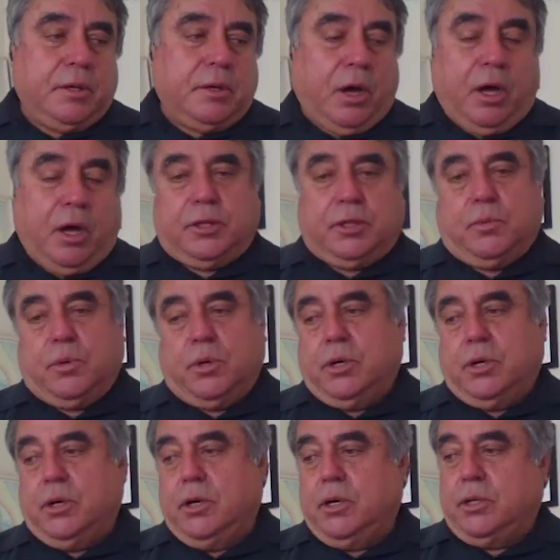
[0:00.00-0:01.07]

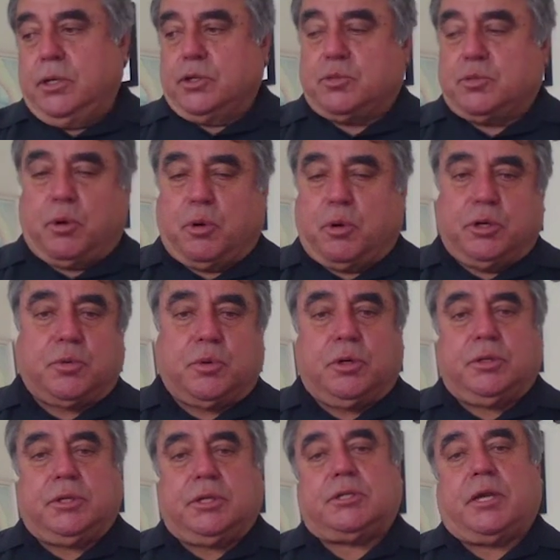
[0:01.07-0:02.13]
Hollywood and the sports
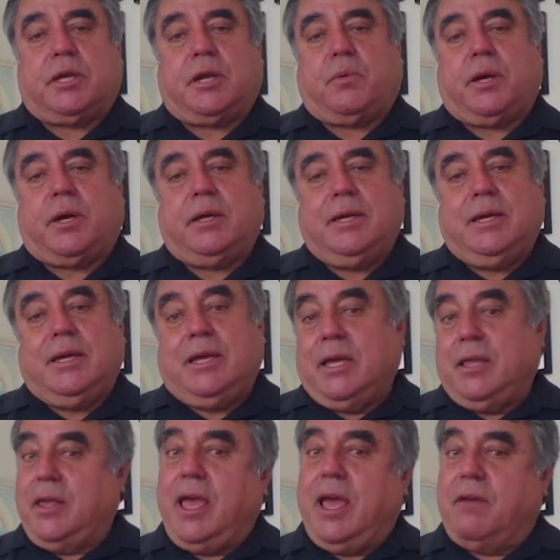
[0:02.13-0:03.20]
world, etc.,
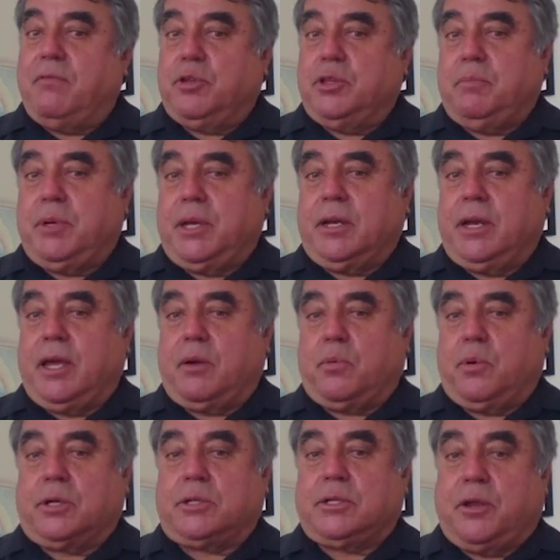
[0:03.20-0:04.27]
and they have really big networks.